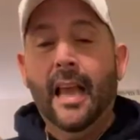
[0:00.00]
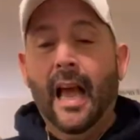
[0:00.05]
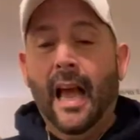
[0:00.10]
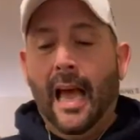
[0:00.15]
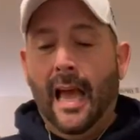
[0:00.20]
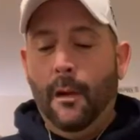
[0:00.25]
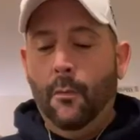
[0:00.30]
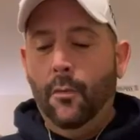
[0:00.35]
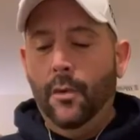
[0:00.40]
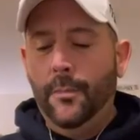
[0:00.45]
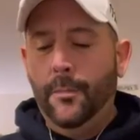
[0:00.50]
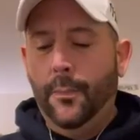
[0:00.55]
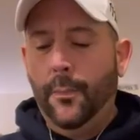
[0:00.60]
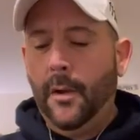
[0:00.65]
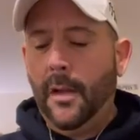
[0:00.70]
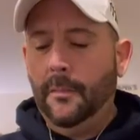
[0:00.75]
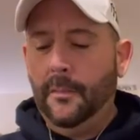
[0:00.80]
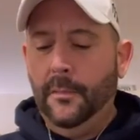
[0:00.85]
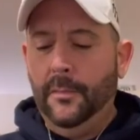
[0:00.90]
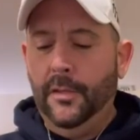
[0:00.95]
I would
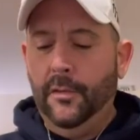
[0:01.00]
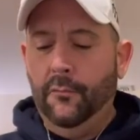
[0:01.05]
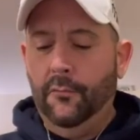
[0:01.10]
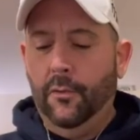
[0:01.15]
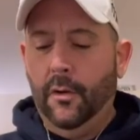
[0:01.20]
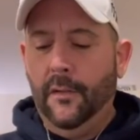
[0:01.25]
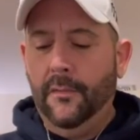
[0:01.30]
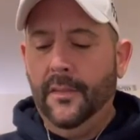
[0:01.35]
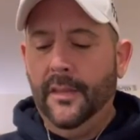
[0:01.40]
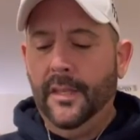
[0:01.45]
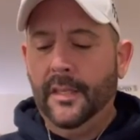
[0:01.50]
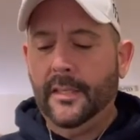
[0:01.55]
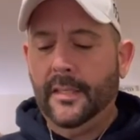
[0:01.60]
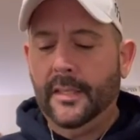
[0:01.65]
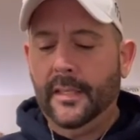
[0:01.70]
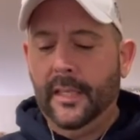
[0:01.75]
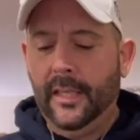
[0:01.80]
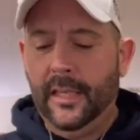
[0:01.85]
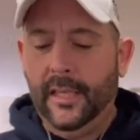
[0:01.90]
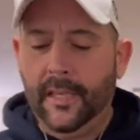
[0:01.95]
probably run
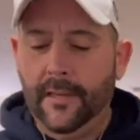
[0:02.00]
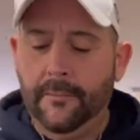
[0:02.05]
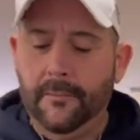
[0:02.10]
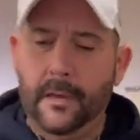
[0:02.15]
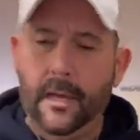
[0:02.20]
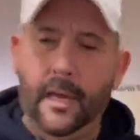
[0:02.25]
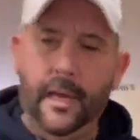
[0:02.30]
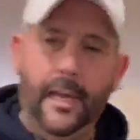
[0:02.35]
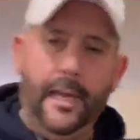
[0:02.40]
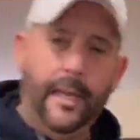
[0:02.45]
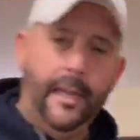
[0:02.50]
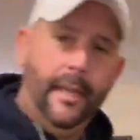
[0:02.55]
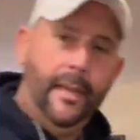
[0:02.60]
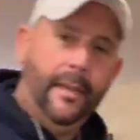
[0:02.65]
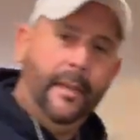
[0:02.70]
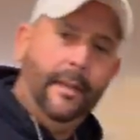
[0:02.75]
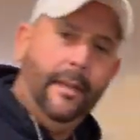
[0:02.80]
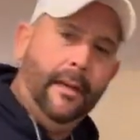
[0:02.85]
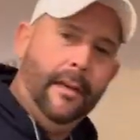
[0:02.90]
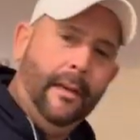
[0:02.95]
this in my
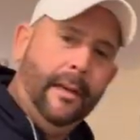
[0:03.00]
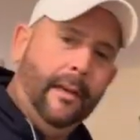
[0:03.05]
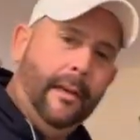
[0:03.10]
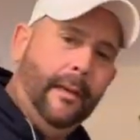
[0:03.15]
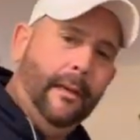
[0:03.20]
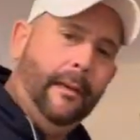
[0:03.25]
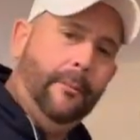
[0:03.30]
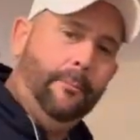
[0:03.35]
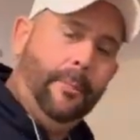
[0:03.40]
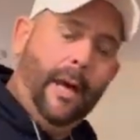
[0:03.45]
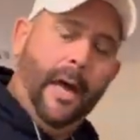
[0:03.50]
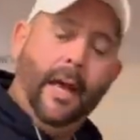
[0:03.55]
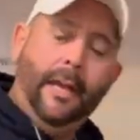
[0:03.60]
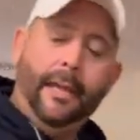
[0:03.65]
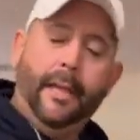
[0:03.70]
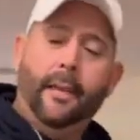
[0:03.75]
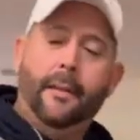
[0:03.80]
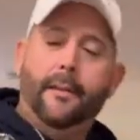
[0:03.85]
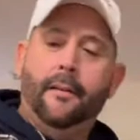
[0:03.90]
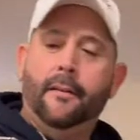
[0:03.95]
uh,
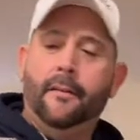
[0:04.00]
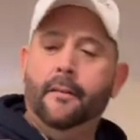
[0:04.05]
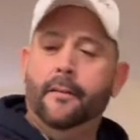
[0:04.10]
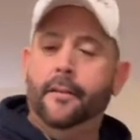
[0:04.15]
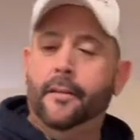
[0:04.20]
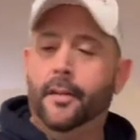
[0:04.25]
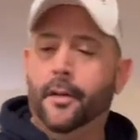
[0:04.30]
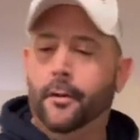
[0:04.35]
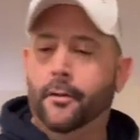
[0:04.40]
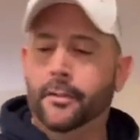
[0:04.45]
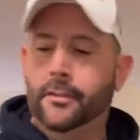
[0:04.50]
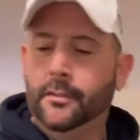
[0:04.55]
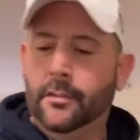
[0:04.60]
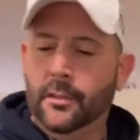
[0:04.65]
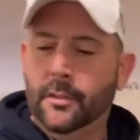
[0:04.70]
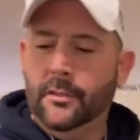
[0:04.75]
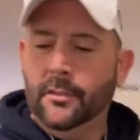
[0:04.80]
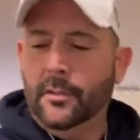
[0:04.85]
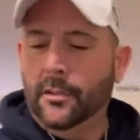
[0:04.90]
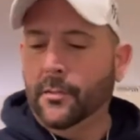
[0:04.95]
pocket. You know, it's,
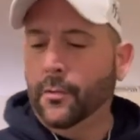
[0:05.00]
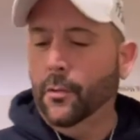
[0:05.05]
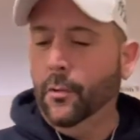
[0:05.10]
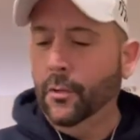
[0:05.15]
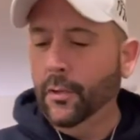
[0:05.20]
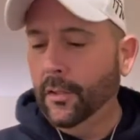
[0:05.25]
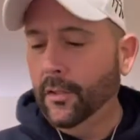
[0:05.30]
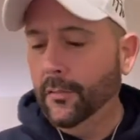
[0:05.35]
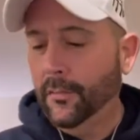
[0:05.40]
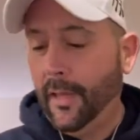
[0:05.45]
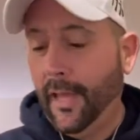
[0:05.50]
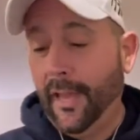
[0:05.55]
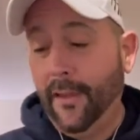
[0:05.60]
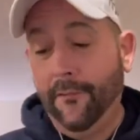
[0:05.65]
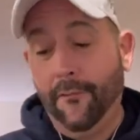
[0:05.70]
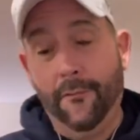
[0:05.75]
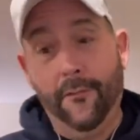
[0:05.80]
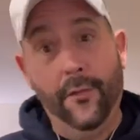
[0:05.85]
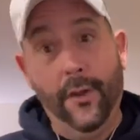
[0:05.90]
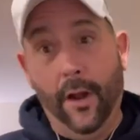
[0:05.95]
it's a cool little
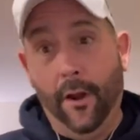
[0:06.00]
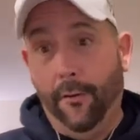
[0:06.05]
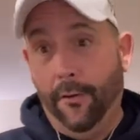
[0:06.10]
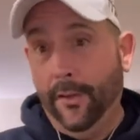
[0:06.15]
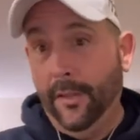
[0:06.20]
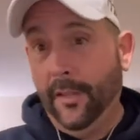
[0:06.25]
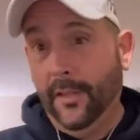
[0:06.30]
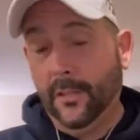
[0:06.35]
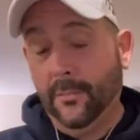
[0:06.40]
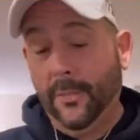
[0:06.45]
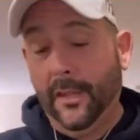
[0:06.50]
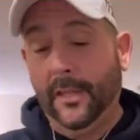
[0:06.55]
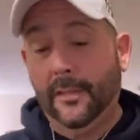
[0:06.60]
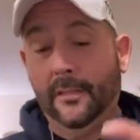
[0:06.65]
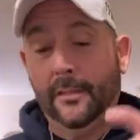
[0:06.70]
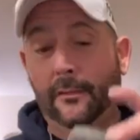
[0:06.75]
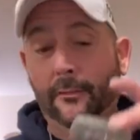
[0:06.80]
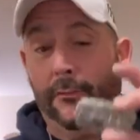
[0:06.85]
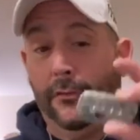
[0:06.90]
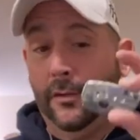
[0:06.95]
knife. Very
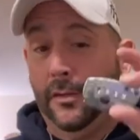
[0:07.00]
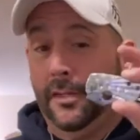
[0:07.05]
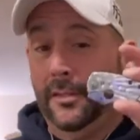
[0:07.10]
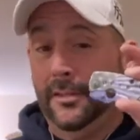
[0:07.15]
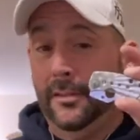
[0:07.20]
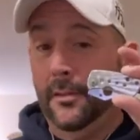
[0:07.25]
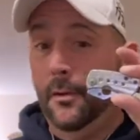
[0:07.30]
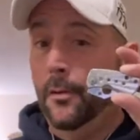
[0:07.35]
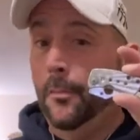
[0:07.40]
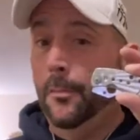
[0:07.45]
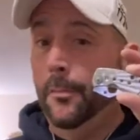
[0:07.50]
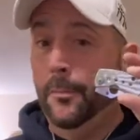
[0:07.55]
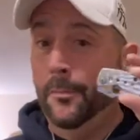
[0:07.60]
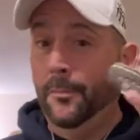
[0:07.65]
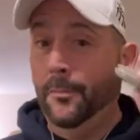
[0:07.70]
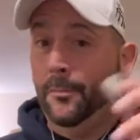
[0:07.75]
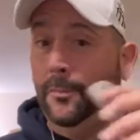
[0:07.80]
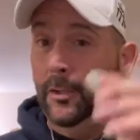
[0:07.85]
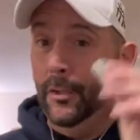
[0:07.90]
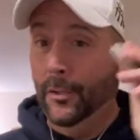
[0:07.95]
expensive for this little
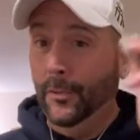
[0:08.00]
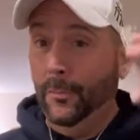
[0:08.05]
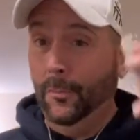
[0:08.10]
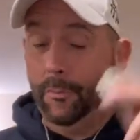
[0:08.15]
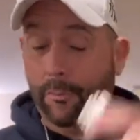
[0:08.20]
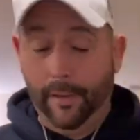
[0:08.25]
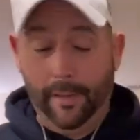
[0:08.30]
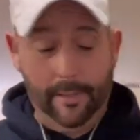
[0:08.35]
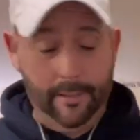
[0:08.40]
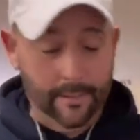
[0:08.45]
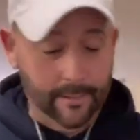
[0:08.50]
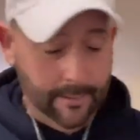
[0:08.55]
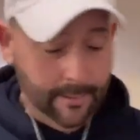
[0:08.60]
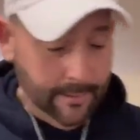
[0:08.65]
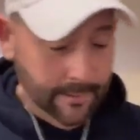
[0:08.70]
little prick.